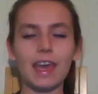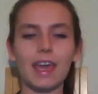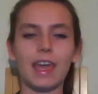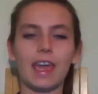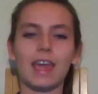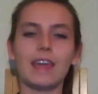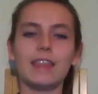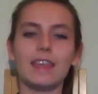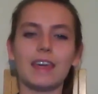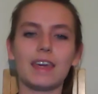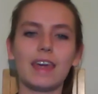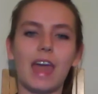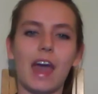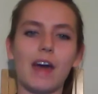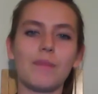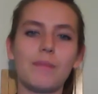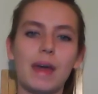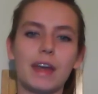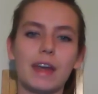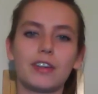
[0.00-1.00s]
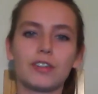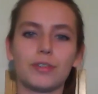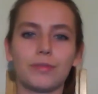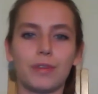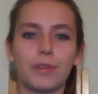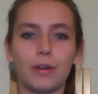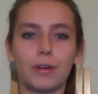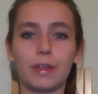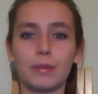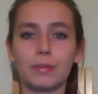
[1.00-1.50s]
In the account manager
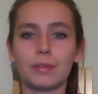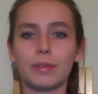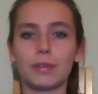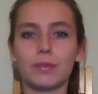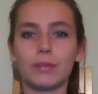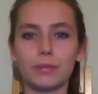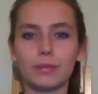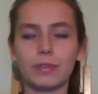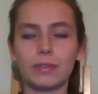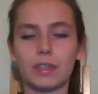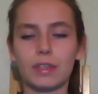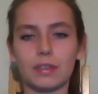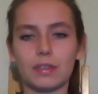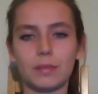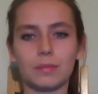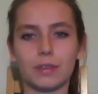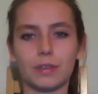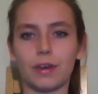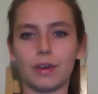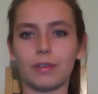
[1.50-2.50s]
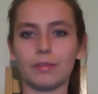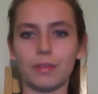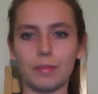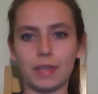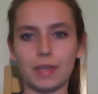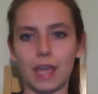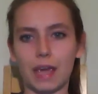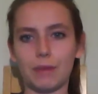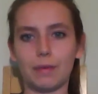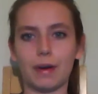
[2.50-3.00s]
role, it was all systems go
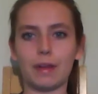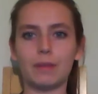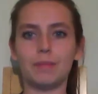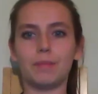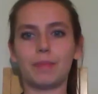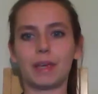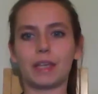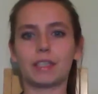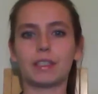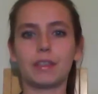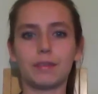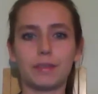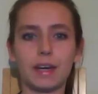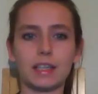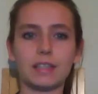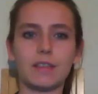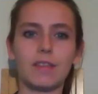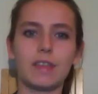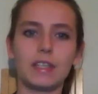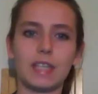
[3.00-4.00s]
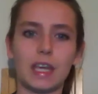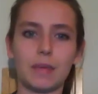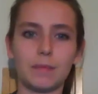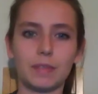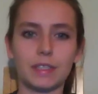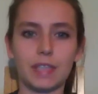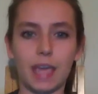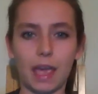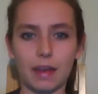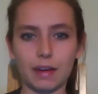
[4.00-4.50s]
from day one because the rest of the team
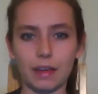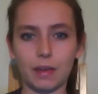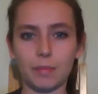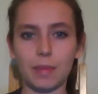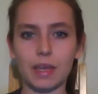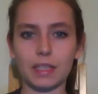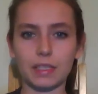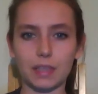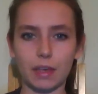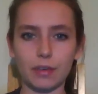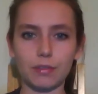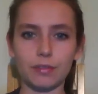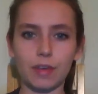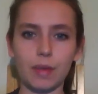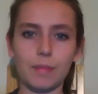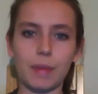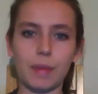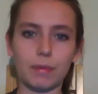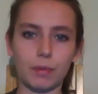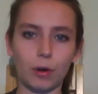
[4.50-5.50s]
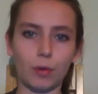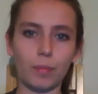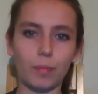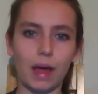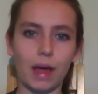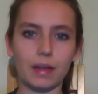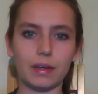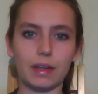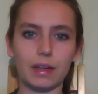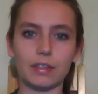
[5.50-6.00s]
was counting on myself and my
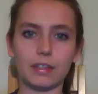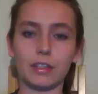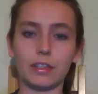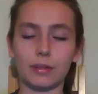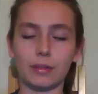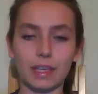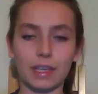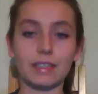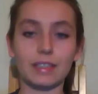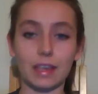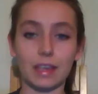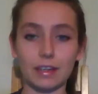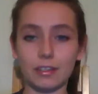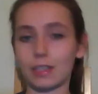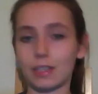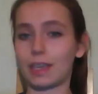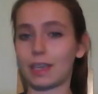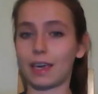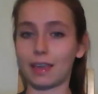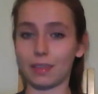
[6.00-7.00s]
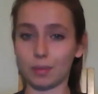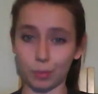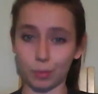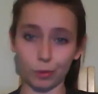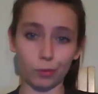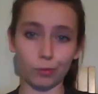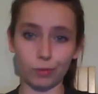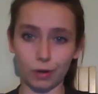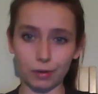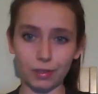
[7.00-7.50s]
role partner to essentially get the
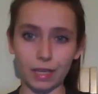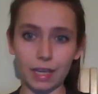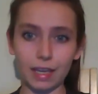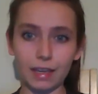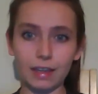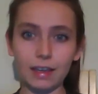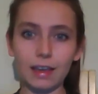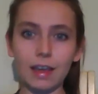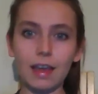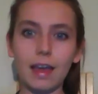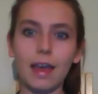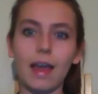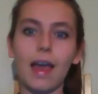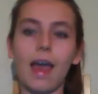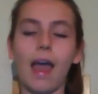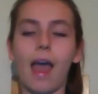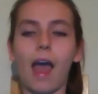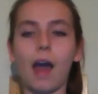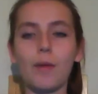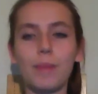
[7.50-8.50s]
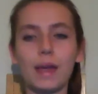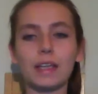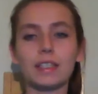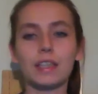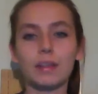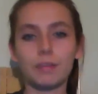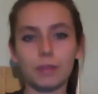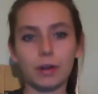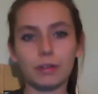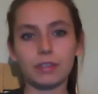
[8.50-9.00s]
ball rolling. Our
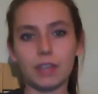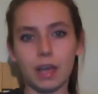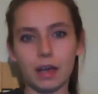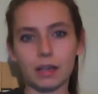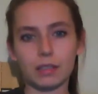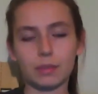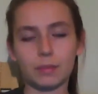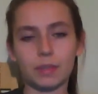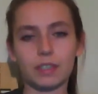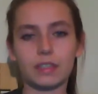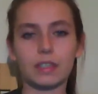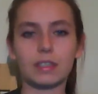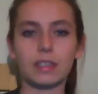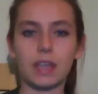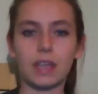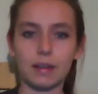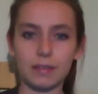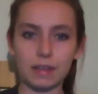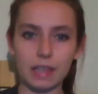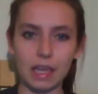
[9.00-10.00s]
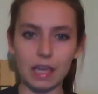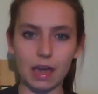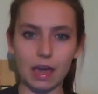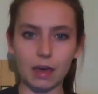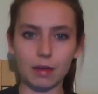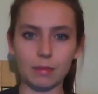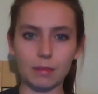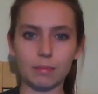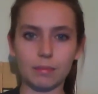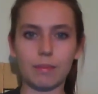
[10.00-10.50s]
basic role task was to set everything
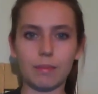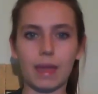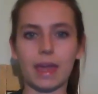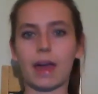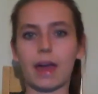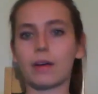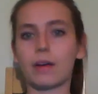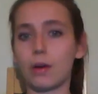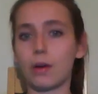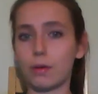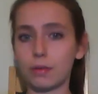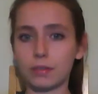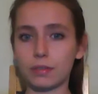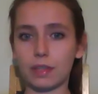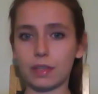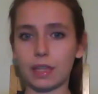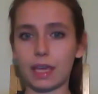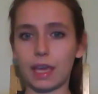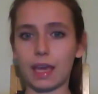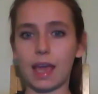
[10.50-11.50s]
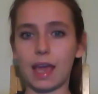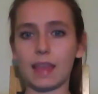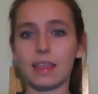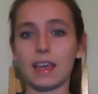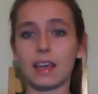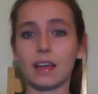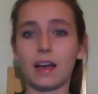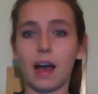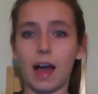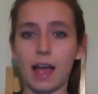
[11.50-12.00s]
up, make our goals clear, and
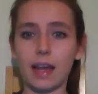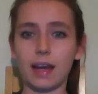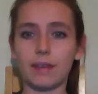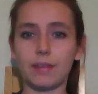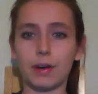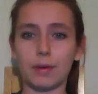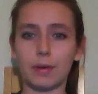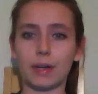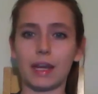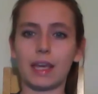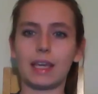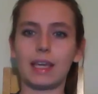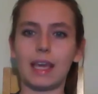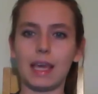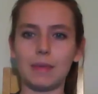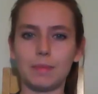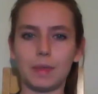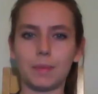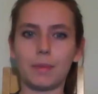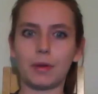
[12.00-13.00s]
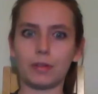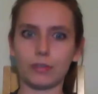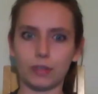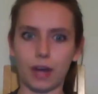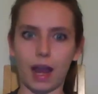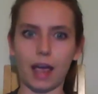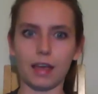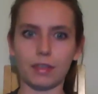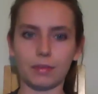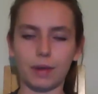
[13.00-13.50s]
then guide everyone and keep them on
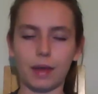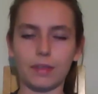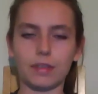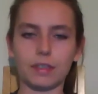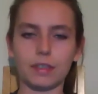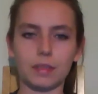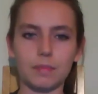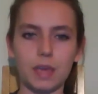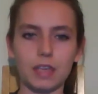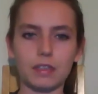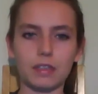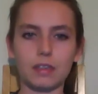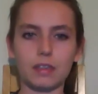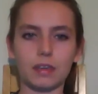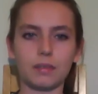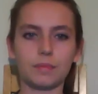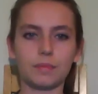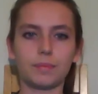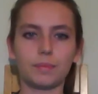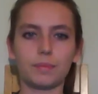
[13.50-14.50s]
track throughout the semester.